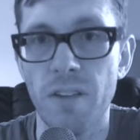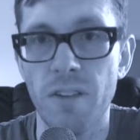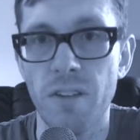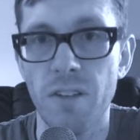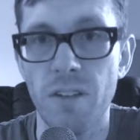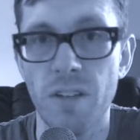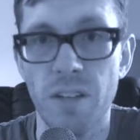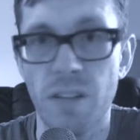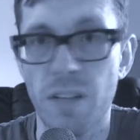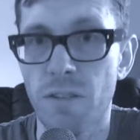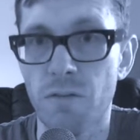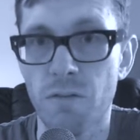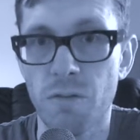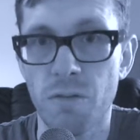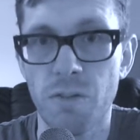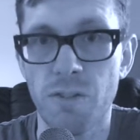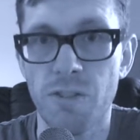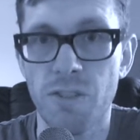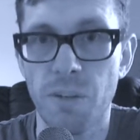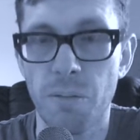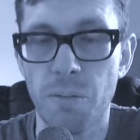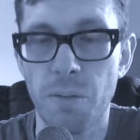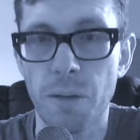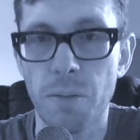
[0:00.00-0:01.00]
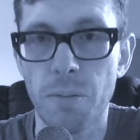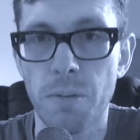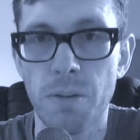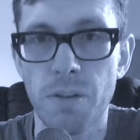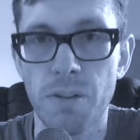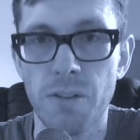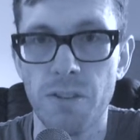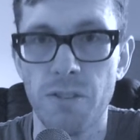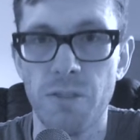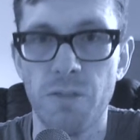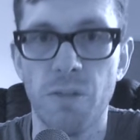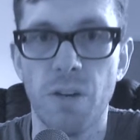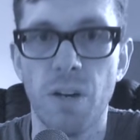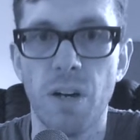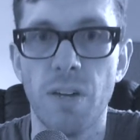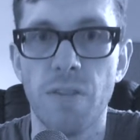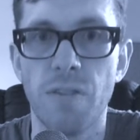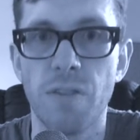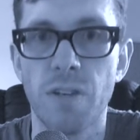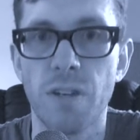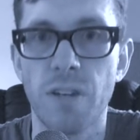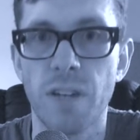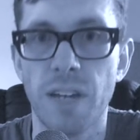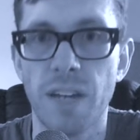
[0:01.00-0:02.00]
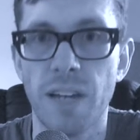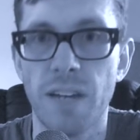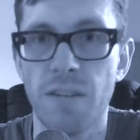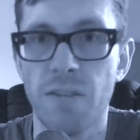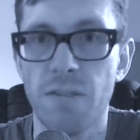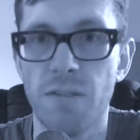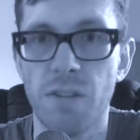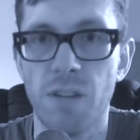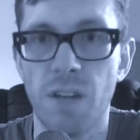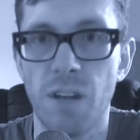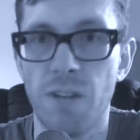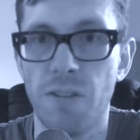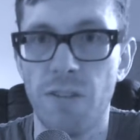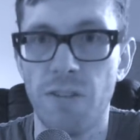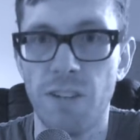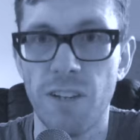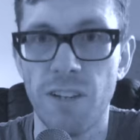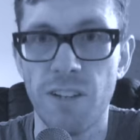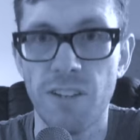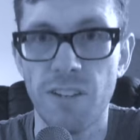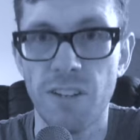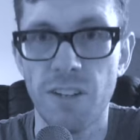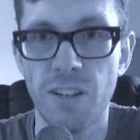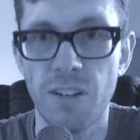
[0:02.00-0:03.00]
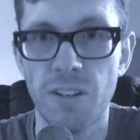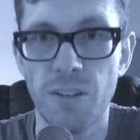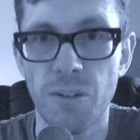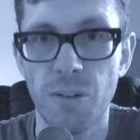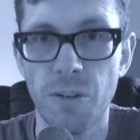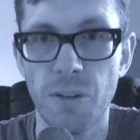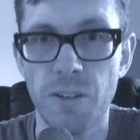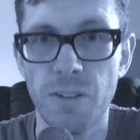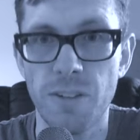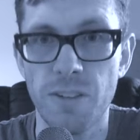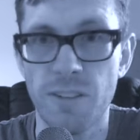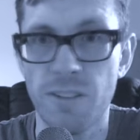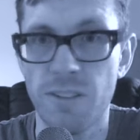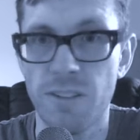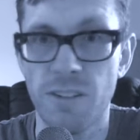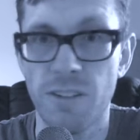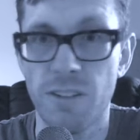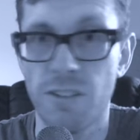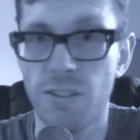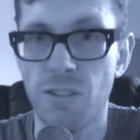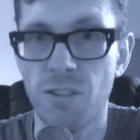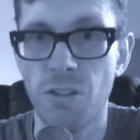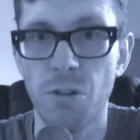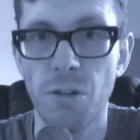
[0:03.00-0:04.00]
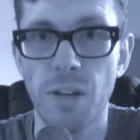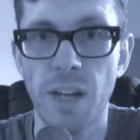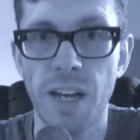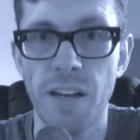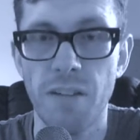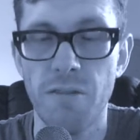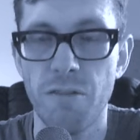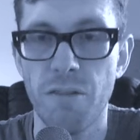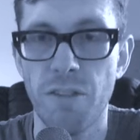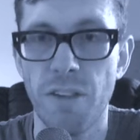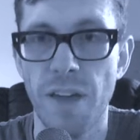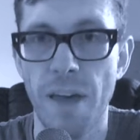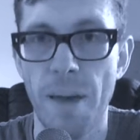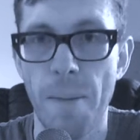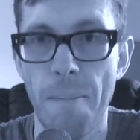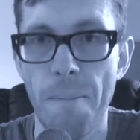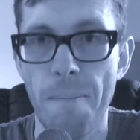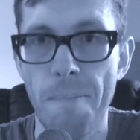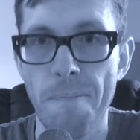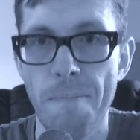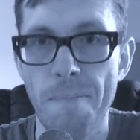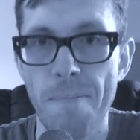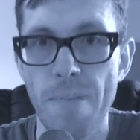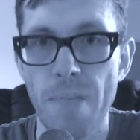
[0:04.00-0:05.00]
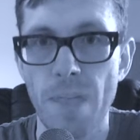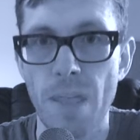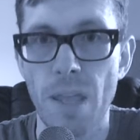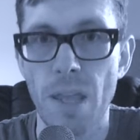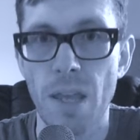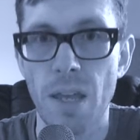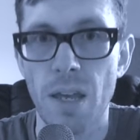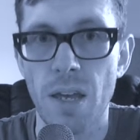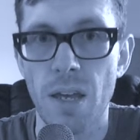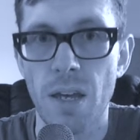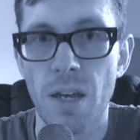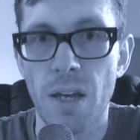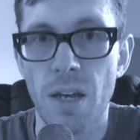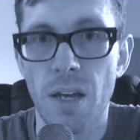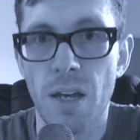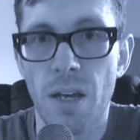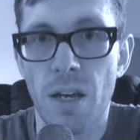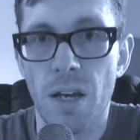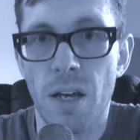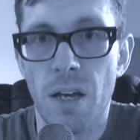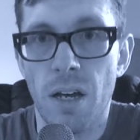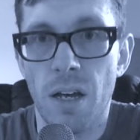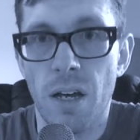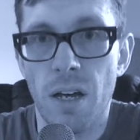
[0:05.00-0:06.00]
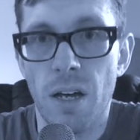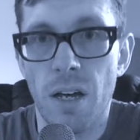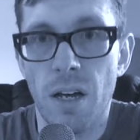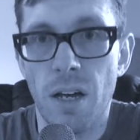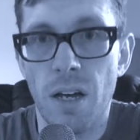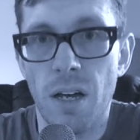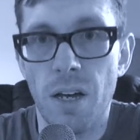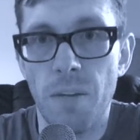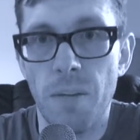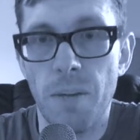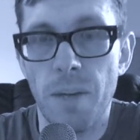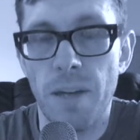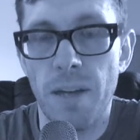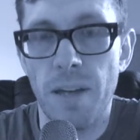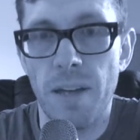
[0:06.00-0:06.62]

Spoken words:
Even some people that survived are going to have life-changing injuries. It's too late for them. And